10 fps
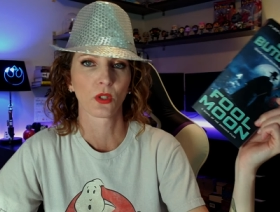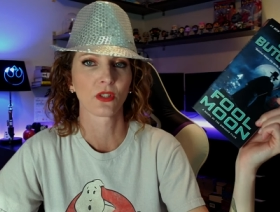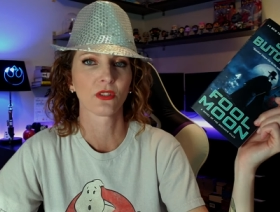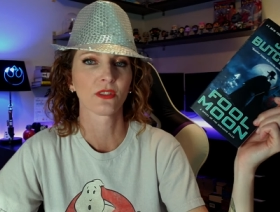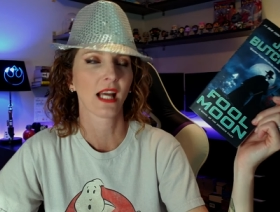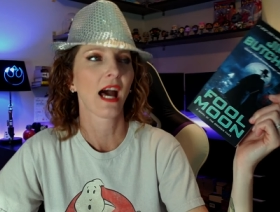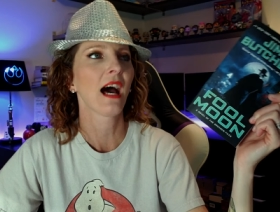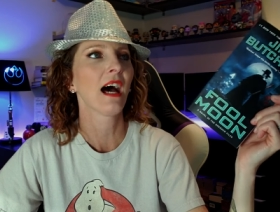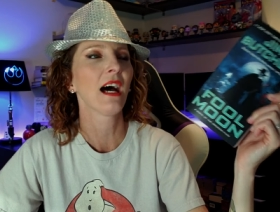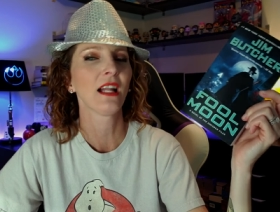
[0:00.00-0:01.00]
world.
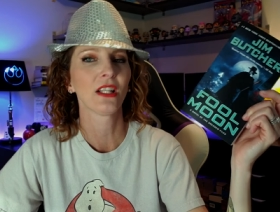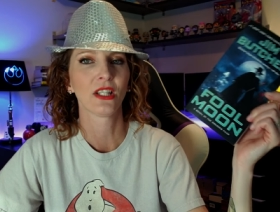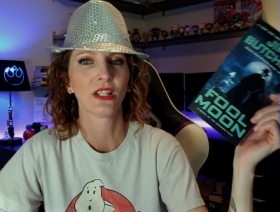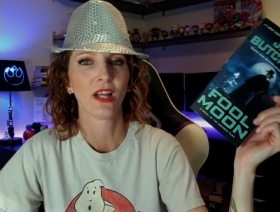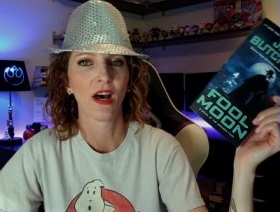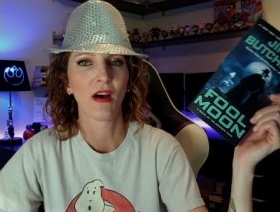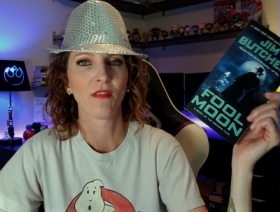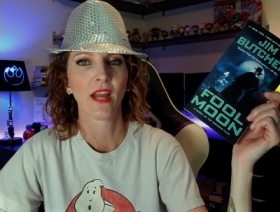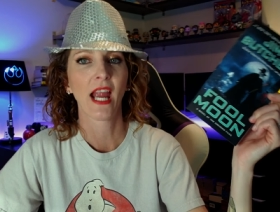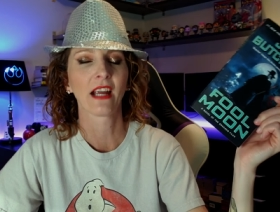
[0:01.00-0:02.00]
I
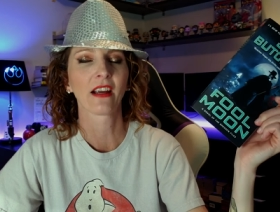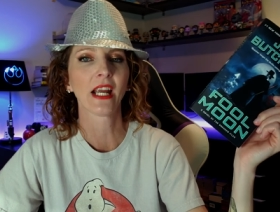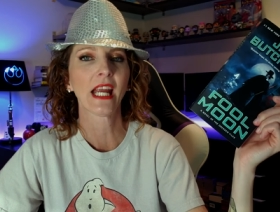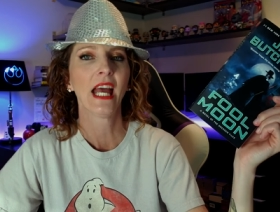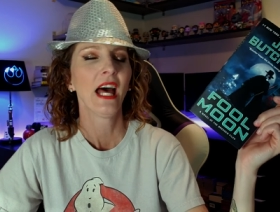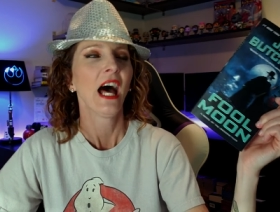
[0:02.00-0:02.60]
love Harry.